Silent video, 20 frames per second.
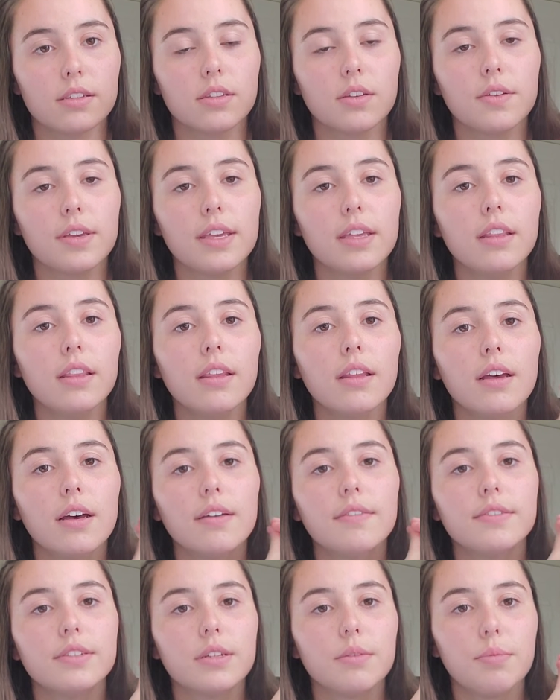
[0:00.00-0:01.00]
So he
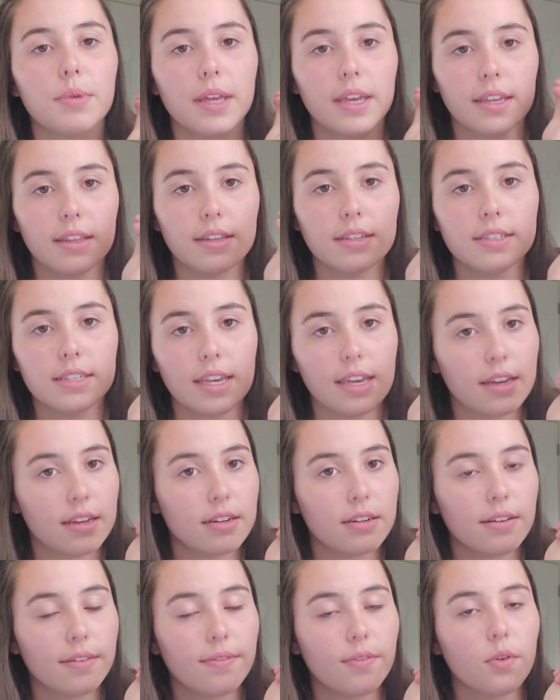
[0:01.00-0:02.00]
loves to play in the
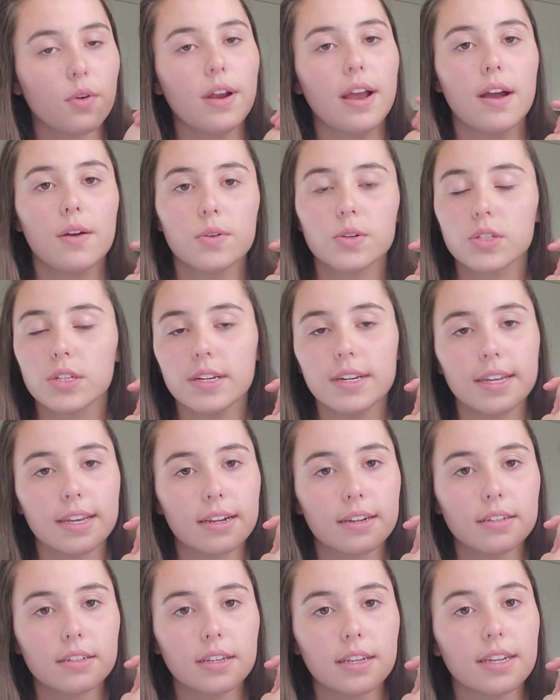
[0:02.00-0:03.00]
sand for hours on end,